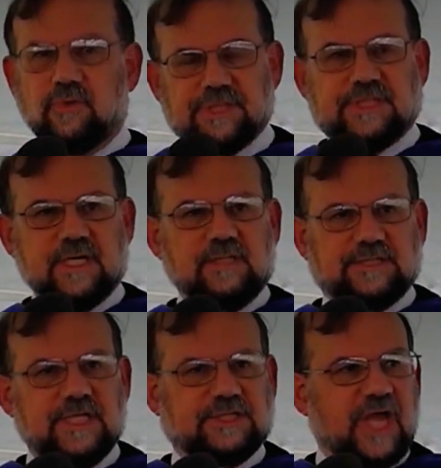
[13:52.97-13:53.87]
who
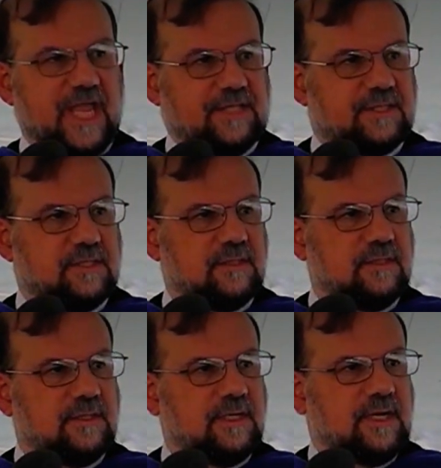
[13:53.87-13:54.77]
still teach hate
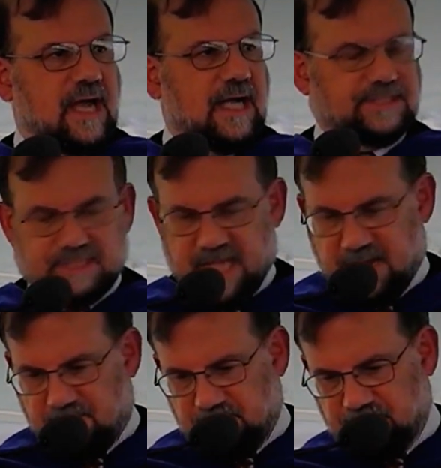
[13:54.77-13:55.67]
in God's
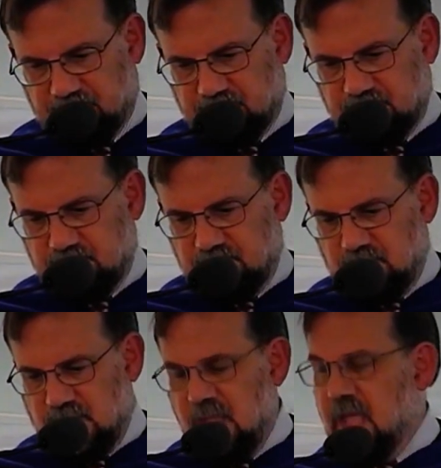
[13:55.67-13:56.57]
name.
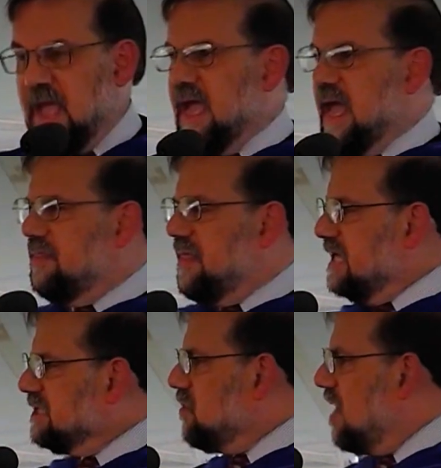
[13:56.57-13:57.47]
And
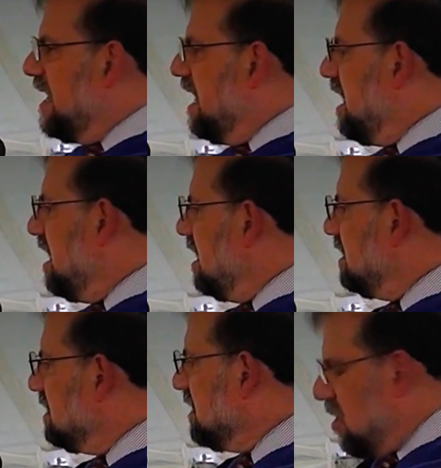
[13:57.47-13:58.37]
that's why it
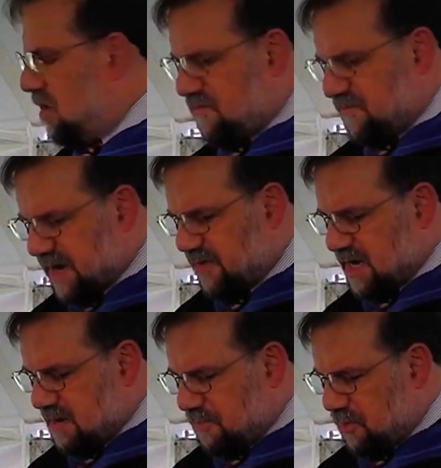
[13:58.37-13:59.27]
is so
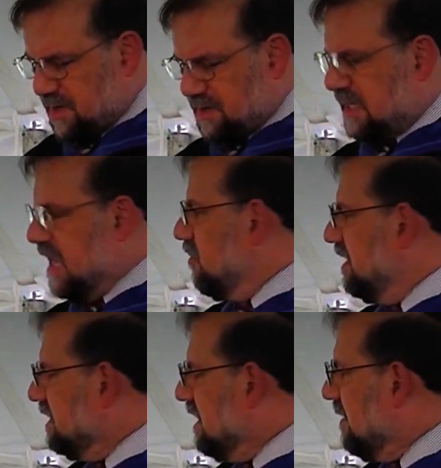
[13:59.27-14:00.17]
very important that we
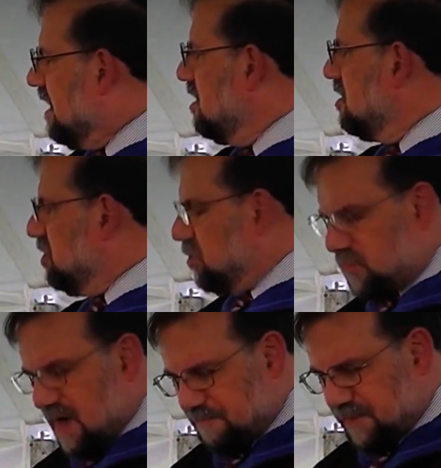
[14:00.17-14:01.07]
seek to
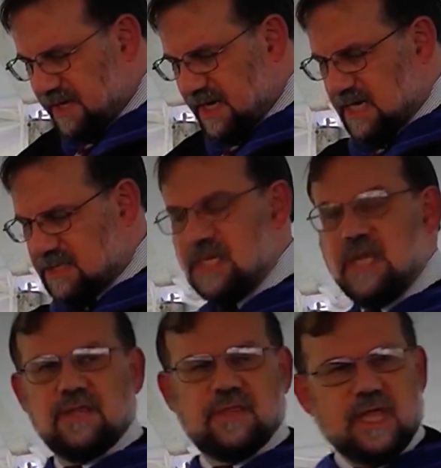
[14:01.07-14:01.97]
replicate
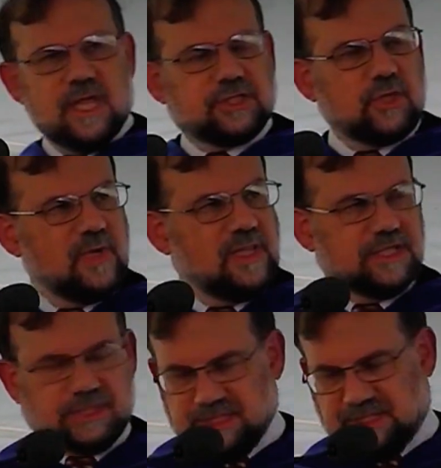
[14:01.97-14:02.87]
the
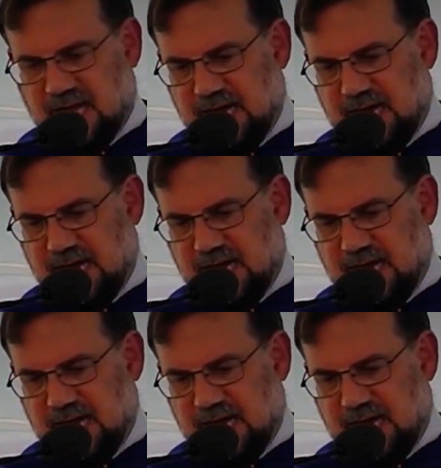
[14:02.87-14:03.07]
interreligious